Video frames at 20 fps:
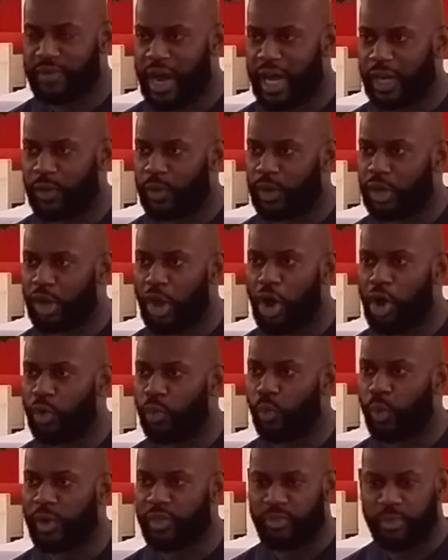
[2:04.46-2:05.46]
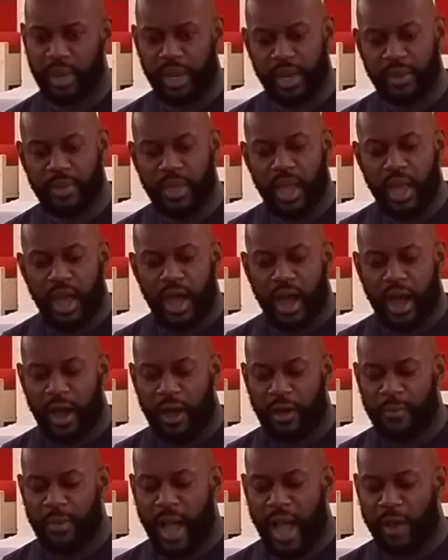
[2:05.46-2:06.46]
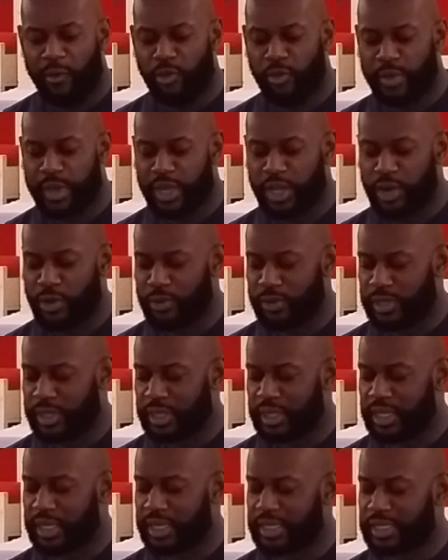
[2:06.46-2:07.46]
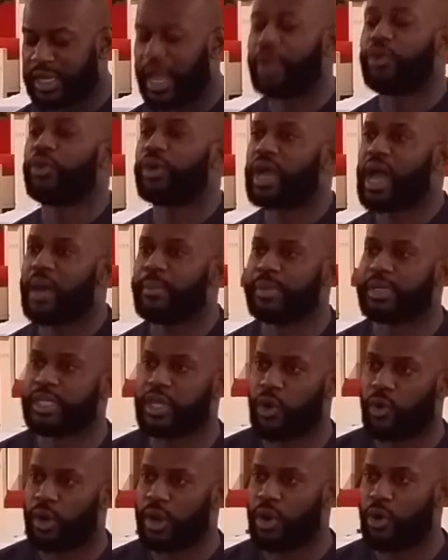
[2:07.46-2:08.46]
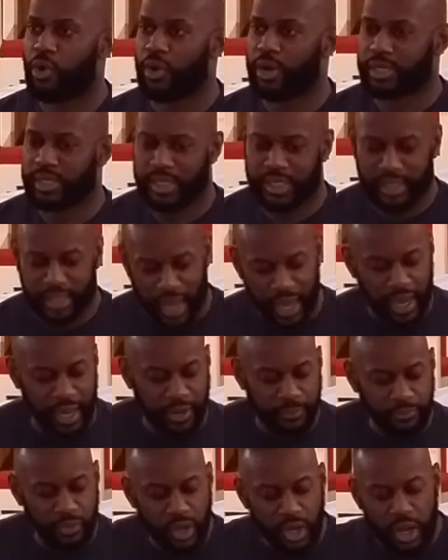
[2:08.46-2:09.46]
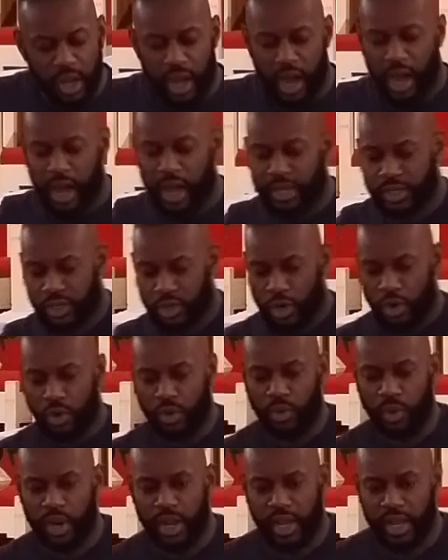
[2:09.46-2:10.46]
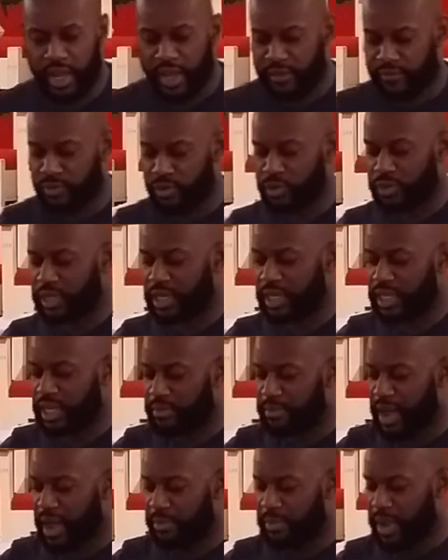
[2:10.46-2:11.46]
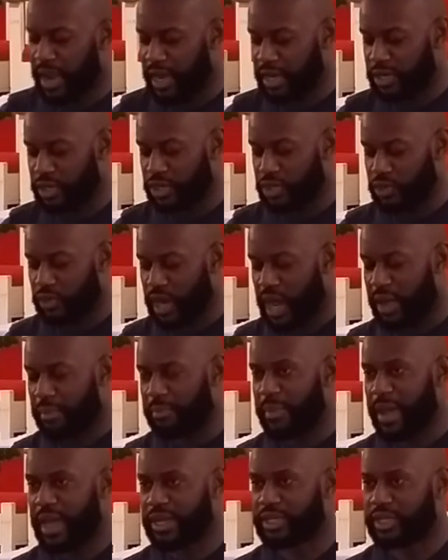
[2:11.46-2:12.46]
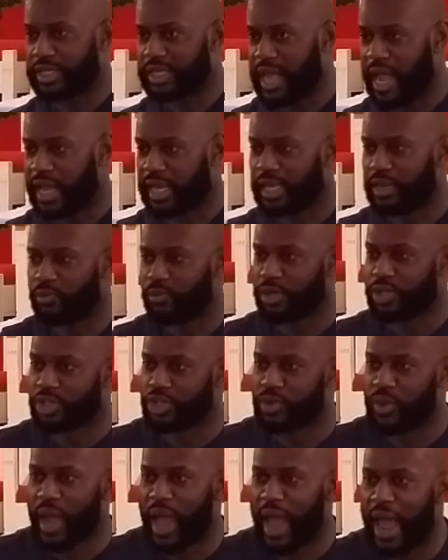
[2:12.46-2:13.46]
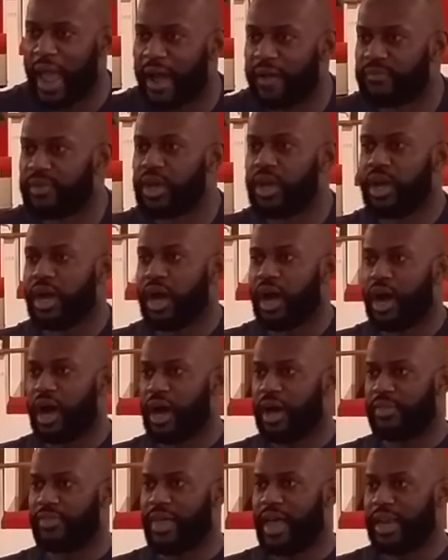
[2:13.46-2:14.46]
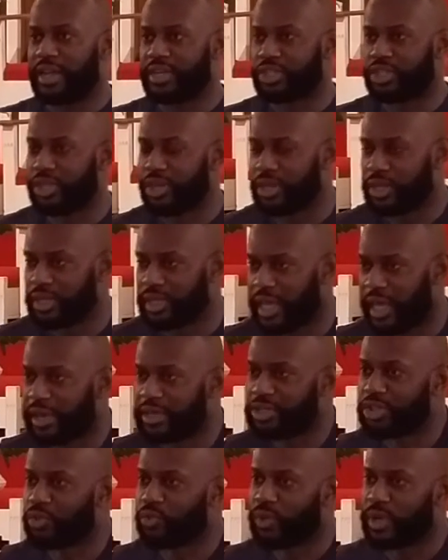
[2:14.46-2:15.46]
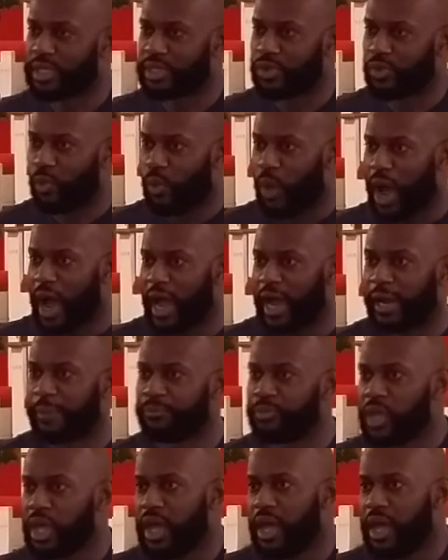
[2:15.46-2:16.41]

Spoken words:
follow along with me. I will be using the standard commentary on today. So if you see that my pages do not match exactly what you have, that is the reason why.